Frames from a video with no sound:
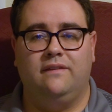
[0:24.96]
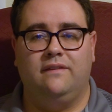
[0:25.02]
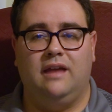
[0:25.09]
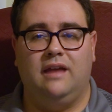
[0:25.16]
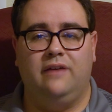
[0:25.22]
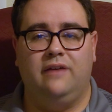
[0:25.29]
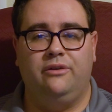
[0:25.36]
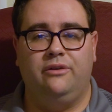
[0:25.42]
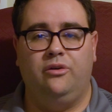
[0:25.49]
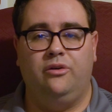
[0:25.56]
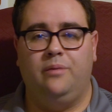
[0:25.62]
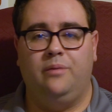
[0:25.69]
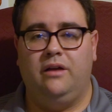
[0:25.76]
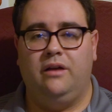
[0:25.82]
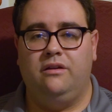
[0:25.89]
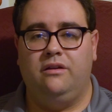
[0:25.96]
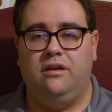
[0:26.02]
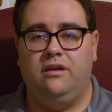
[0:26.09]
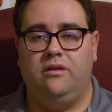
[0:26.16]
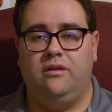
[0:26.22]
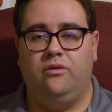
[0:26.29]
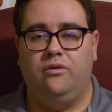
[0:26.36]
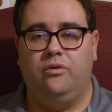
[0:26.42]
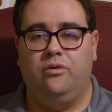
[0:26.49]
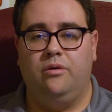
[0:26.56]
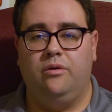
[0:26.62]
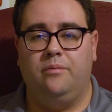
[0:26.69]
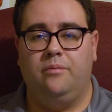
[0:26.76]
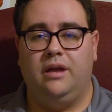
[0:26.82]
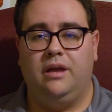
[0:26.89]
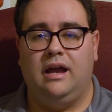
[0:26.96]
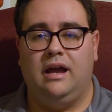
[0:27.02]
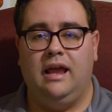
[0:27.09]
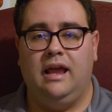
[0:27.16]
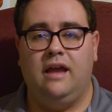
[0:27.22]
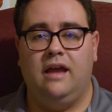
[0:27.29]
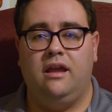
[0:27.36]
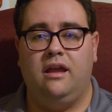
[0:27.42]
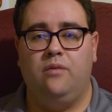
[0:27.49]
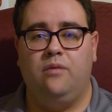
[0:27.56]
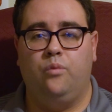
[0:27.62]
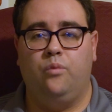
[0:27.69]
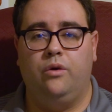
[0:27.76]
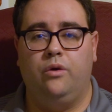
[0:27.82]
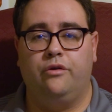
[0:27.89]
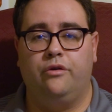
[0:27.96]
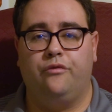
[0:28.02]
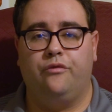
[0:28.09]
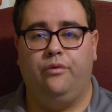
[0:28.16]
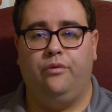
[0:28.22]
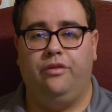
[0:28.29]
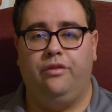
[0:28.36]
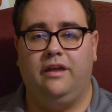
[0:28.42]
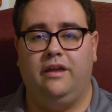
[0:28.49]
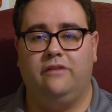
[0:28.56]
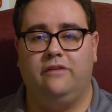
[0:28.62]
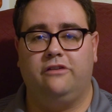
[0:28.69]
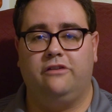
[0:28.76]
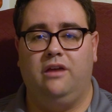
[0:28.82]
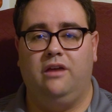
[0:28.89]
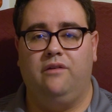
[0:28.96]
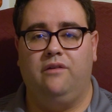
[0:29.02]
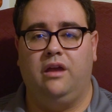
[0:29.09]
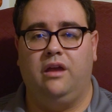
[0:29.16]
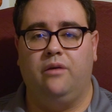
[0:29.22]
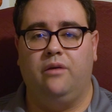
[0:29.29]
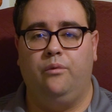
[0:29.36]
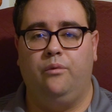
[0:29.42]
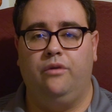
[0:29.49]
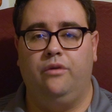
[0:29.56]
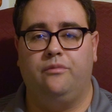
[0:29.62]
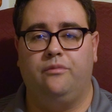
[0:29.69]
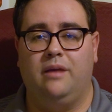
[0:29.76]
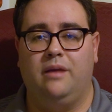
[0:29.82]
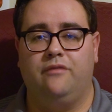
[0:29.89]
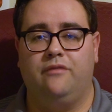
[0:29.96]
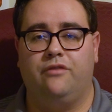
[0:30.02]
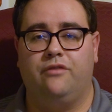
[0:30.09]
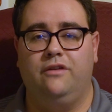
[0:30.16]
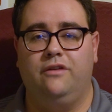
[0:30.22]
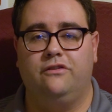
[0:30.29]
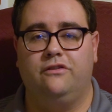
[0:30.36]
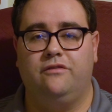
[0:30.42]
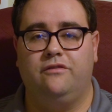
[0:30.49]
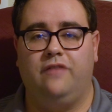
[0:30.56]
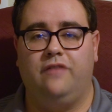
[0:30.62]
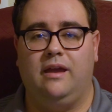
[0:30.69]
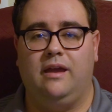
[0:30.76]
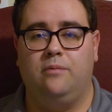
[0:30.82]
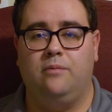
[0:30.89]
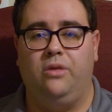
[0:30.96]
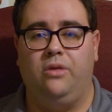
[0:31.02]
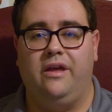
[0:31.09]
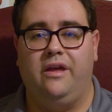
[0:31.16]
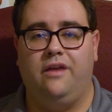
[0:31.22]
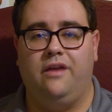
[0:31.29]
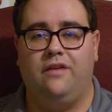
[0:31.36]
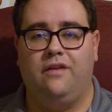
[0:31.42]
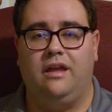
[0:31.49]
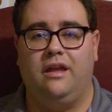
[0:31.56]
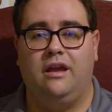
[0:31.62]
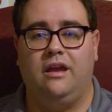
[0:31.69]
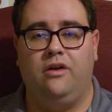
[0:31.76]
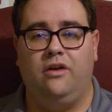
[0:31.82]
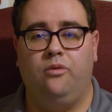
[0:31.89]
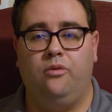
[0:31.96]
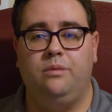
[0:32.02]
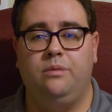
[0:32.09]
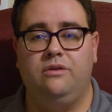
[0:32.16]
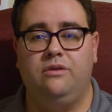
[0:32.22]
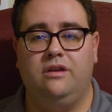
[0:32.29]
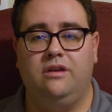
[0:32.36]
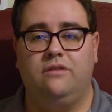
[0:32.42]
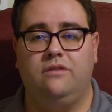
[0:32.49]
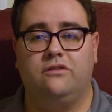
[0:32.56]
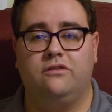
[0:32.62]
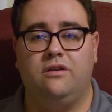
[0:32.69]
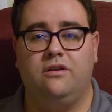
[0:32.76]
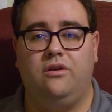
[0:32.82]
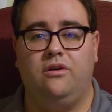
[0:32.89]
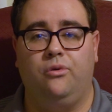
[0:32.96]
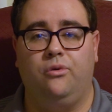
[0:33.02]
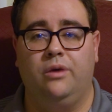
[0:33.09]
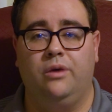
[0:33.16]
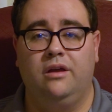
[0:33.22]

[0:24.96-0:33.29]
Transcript: I don't know about you, but I had a wonderful Thanksgiving with my friends and family, and I hope you did too.